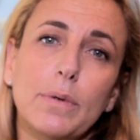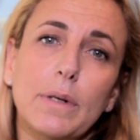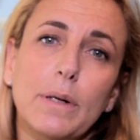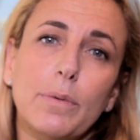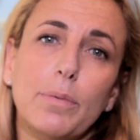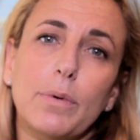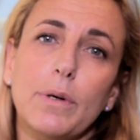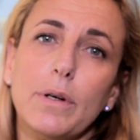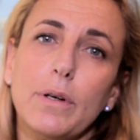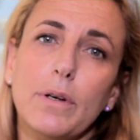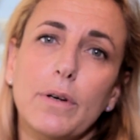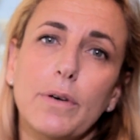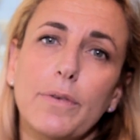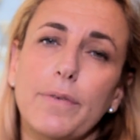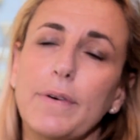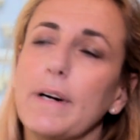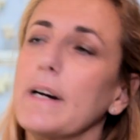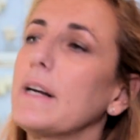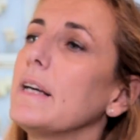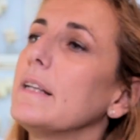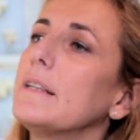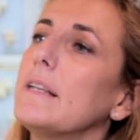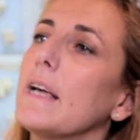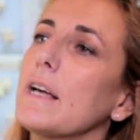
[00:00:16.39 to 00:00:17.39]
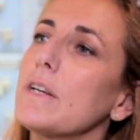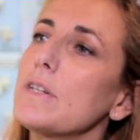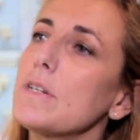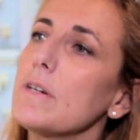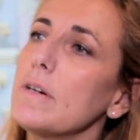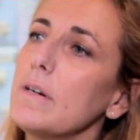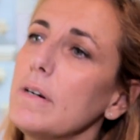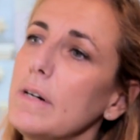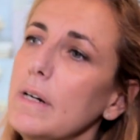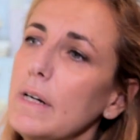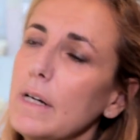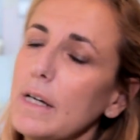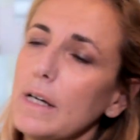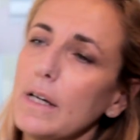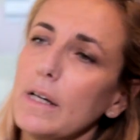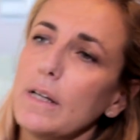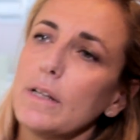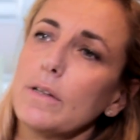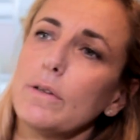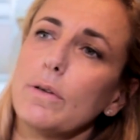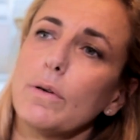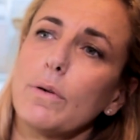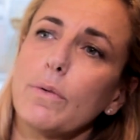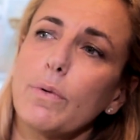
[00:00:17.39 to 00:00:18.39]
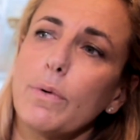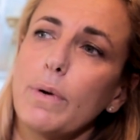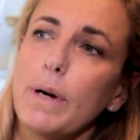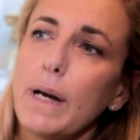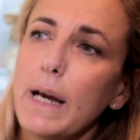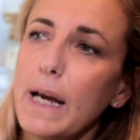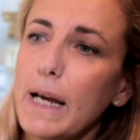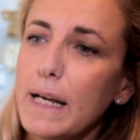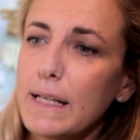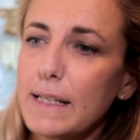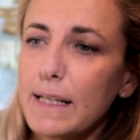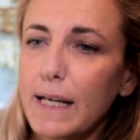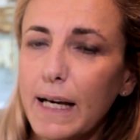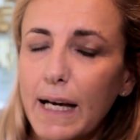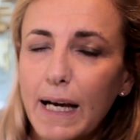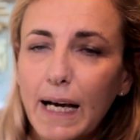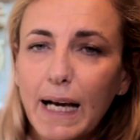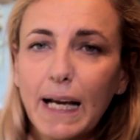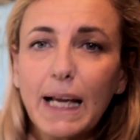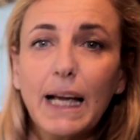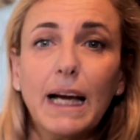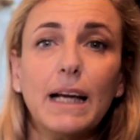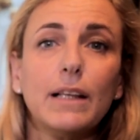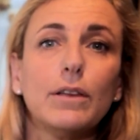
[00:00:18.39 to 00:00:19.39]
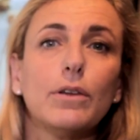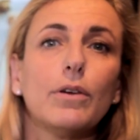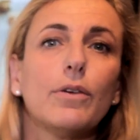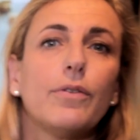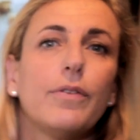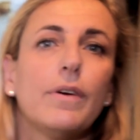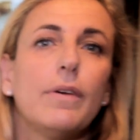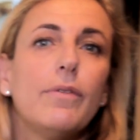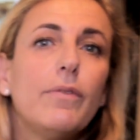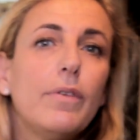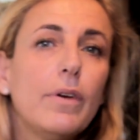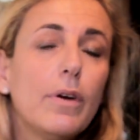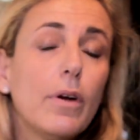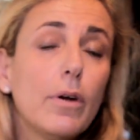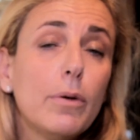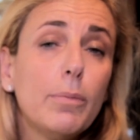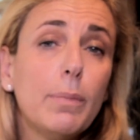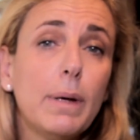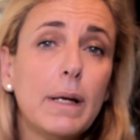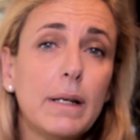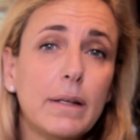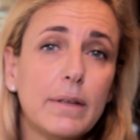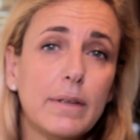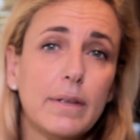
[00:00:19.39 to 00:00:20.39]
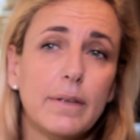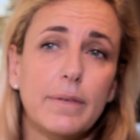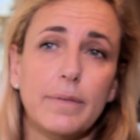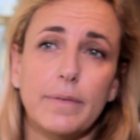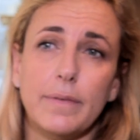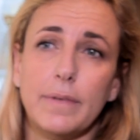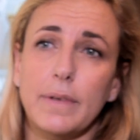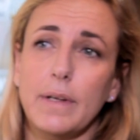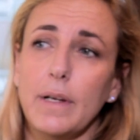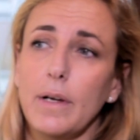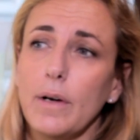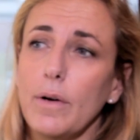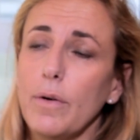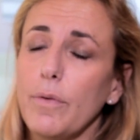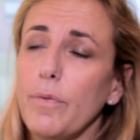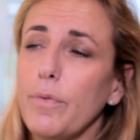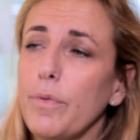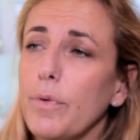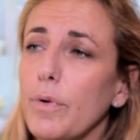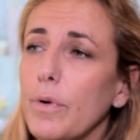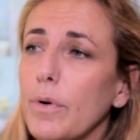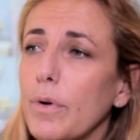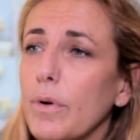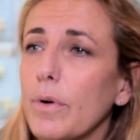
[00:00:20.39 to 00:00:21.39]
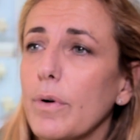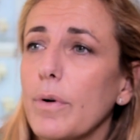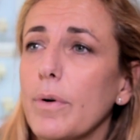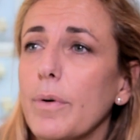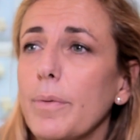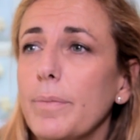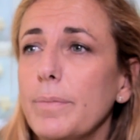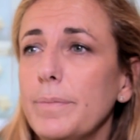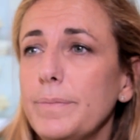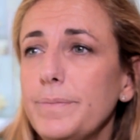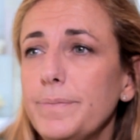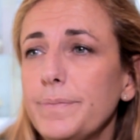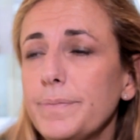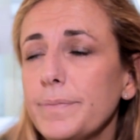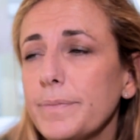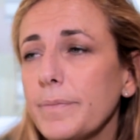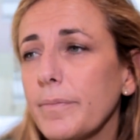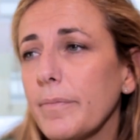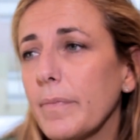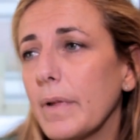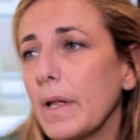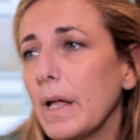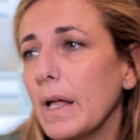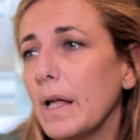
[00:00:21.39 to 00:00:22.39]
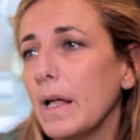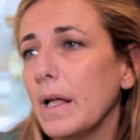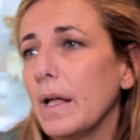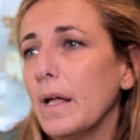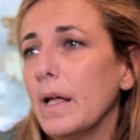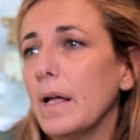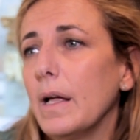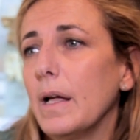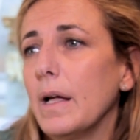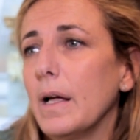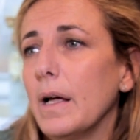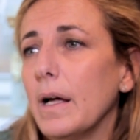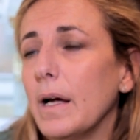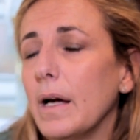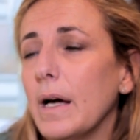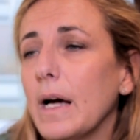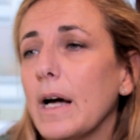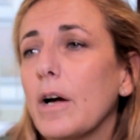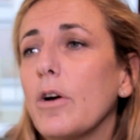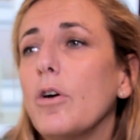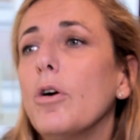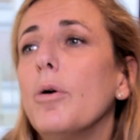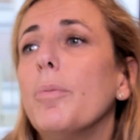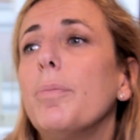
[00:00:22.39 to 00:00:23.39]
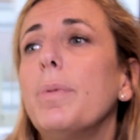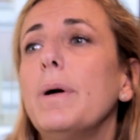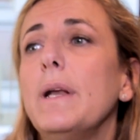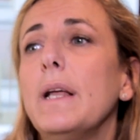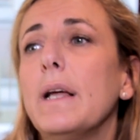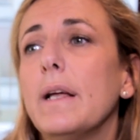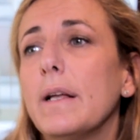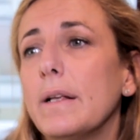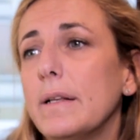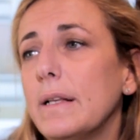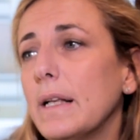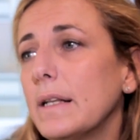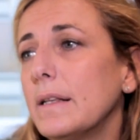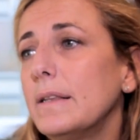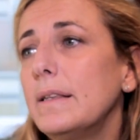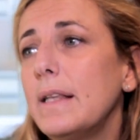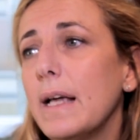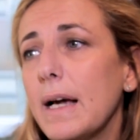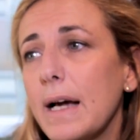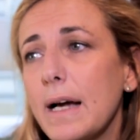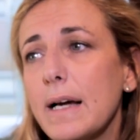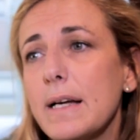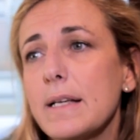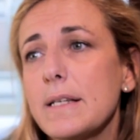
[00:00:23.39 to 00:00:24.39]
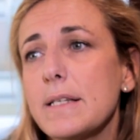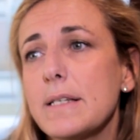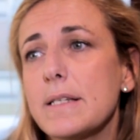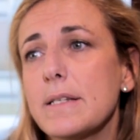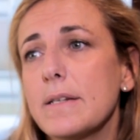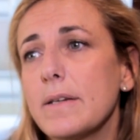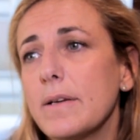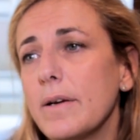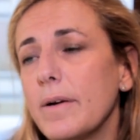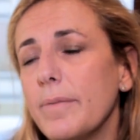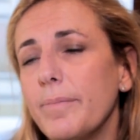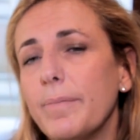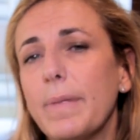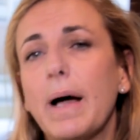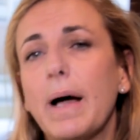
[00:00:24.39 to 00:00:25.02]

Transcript: a work of architecture to create a, a kind of environment for a company that does um,